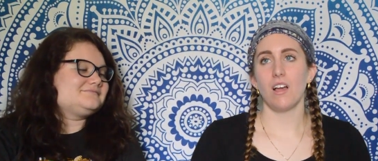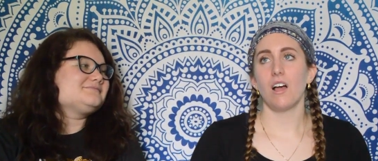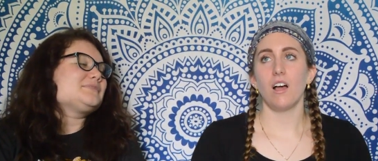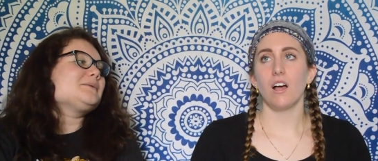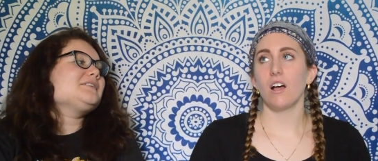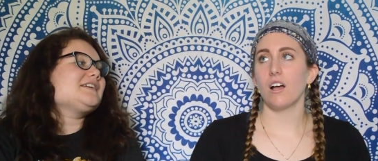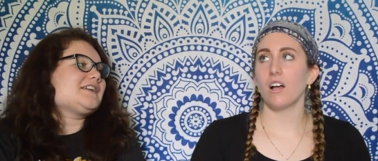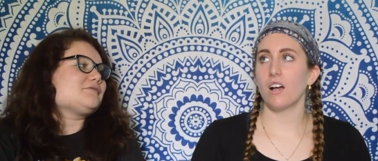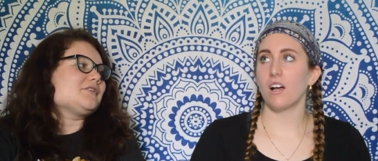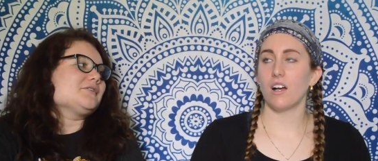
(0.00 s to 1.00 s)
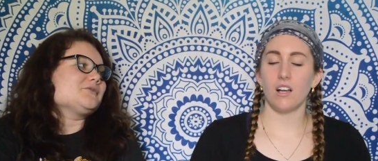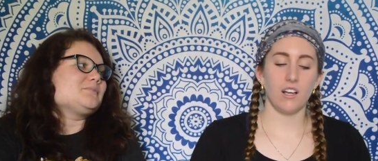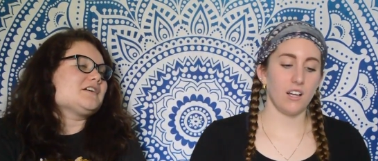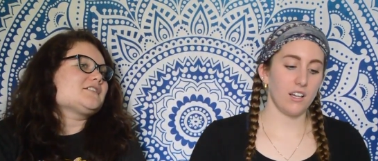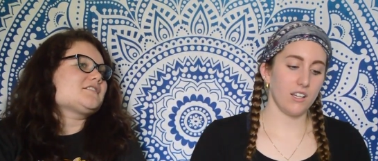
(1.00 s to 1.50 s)
Speaker 1: Probably out of all those,
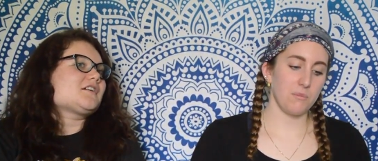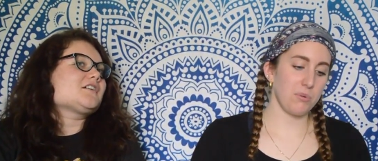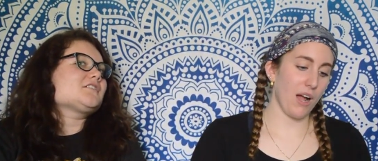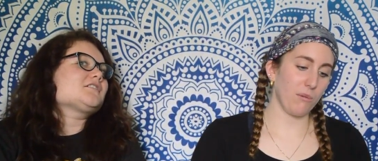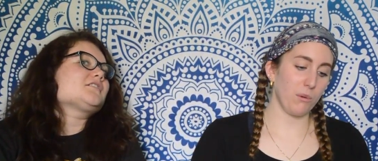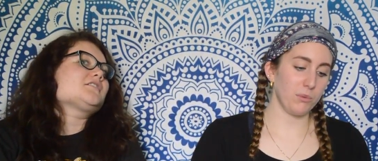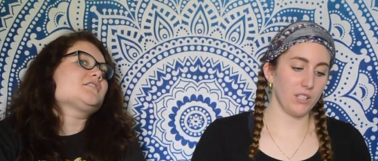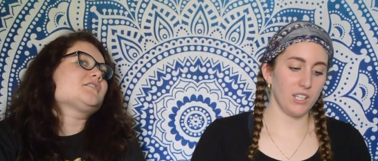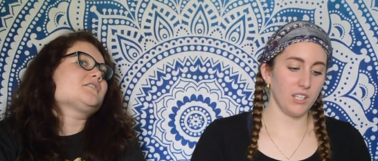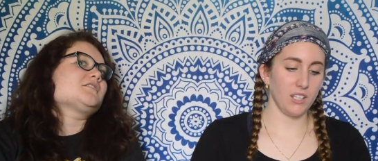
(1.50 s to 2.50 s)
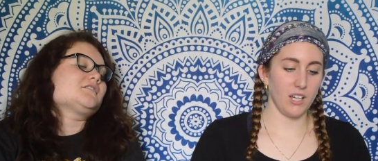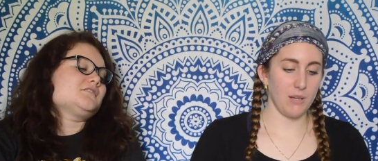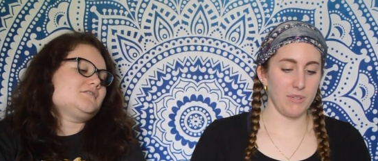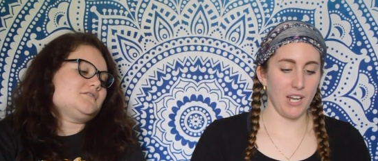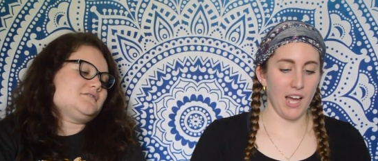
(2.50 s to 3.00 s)
Beyonce. Probably. I
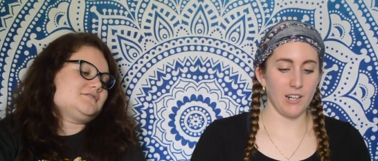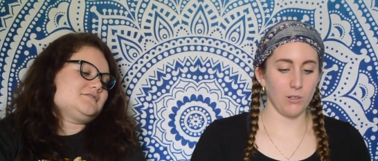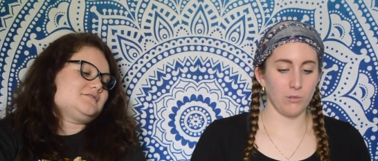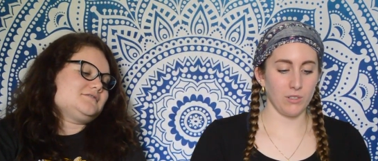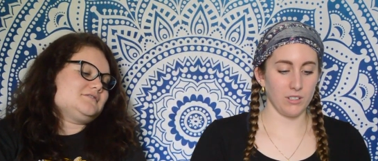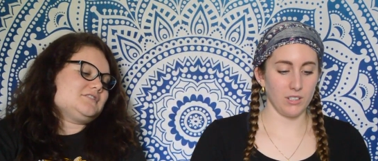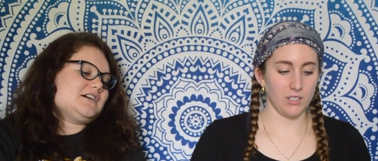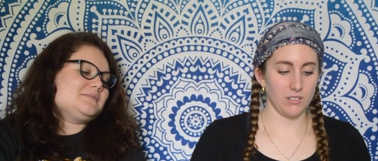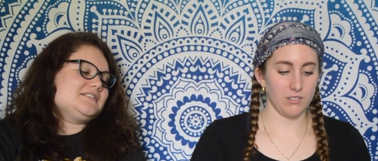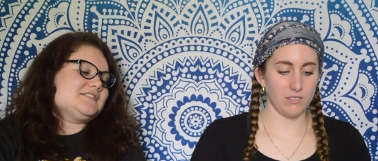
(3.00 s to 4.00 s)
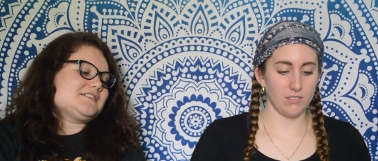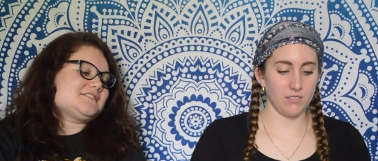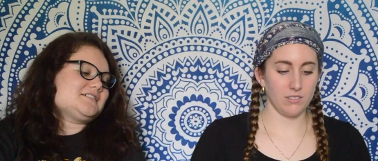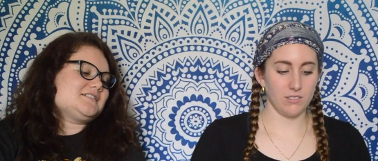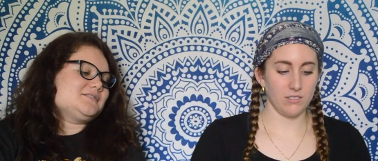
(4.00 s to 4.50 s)
mean, I don't really.
Speaker 2: I mean, that's
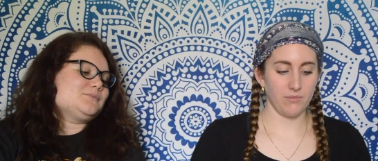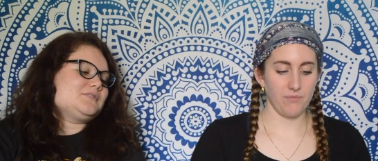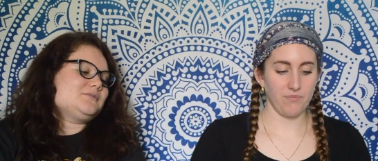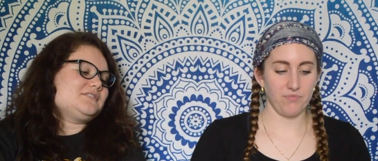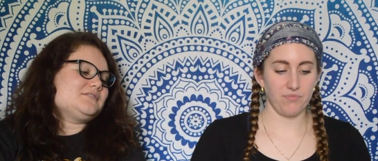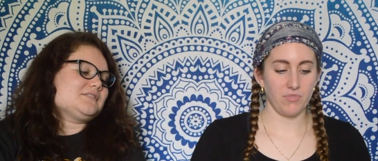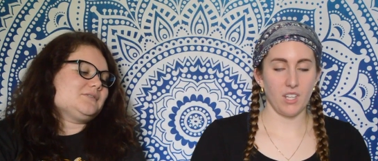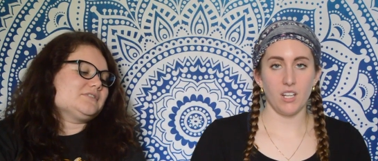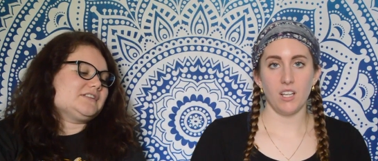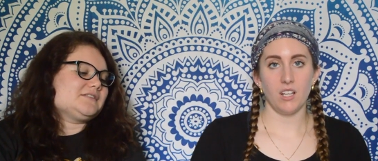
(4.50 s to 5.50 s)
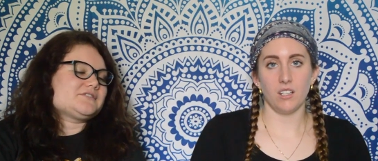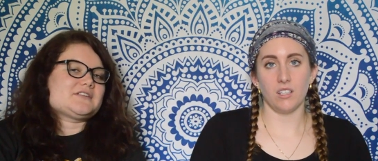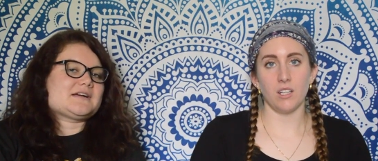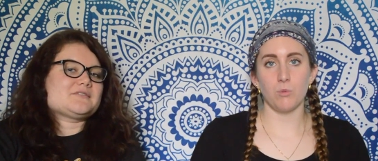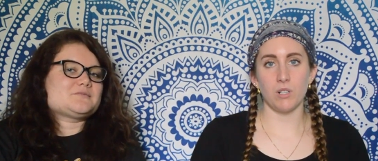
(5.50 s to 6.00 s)
not even. We don't even. I don't listen
Speaker 1: to.
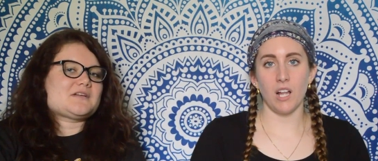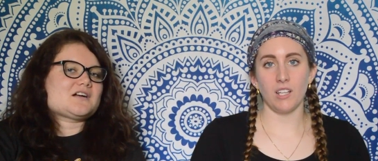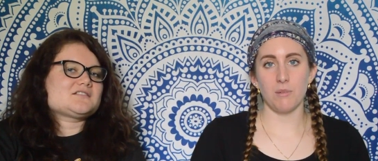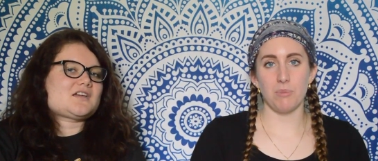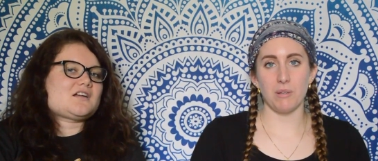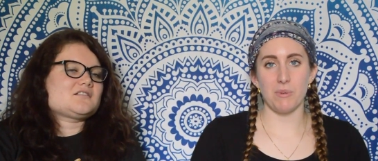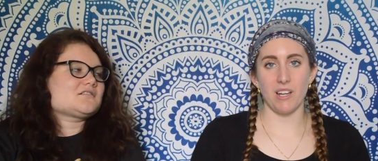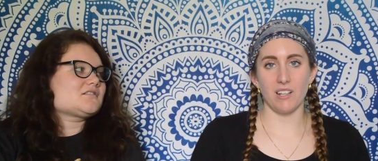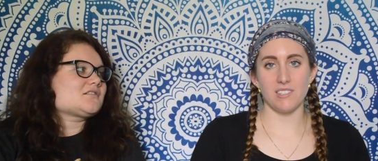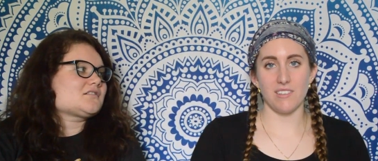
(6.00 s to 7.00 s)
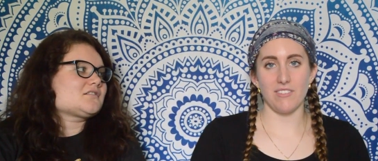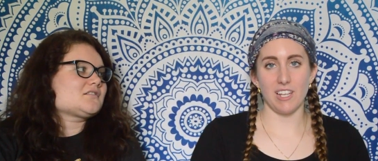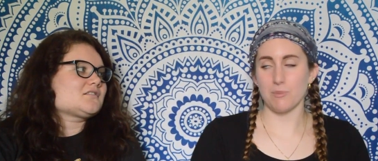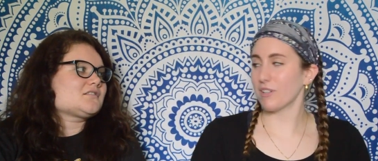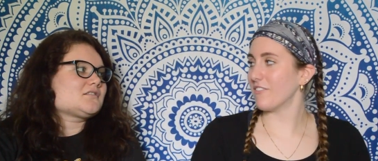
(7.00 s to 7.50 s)
Like, we're not like big Beyonce
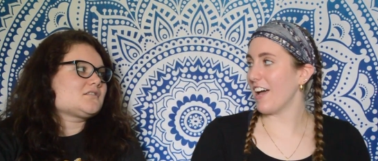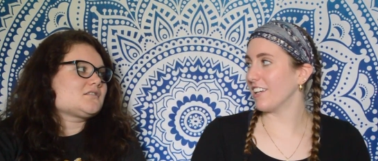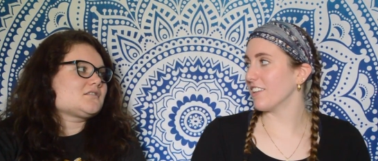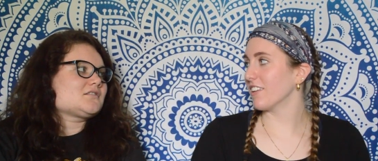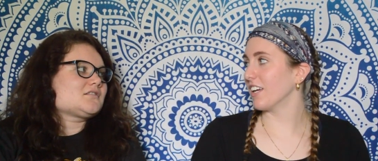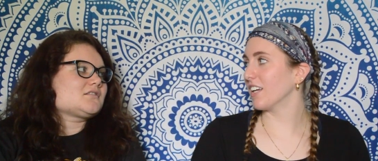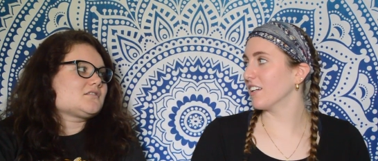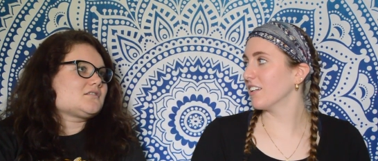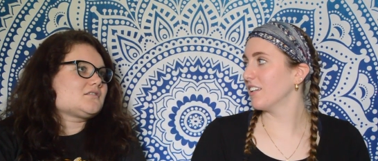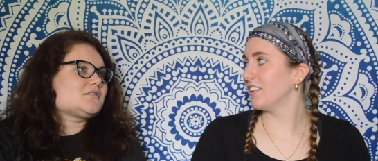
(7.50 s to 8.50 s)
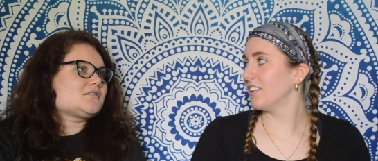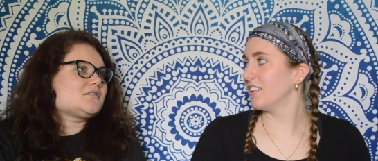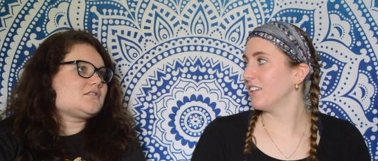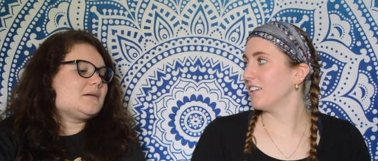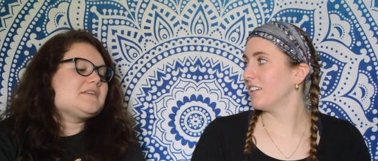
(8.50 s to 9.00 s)
fans, but if anything.
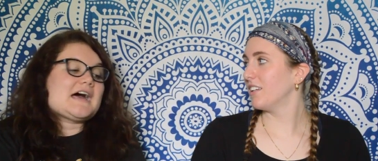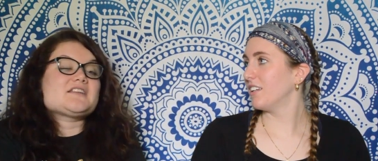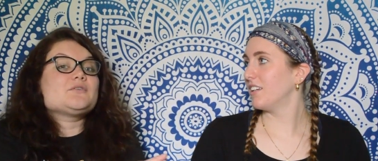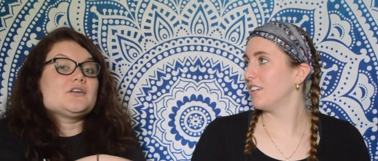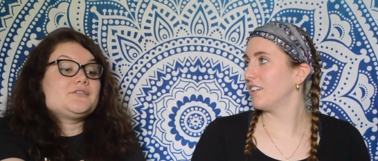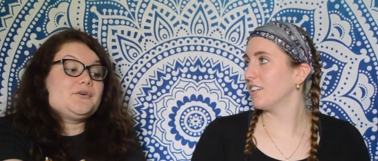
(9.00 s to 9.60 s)
Speaker 2: I mean, out of all of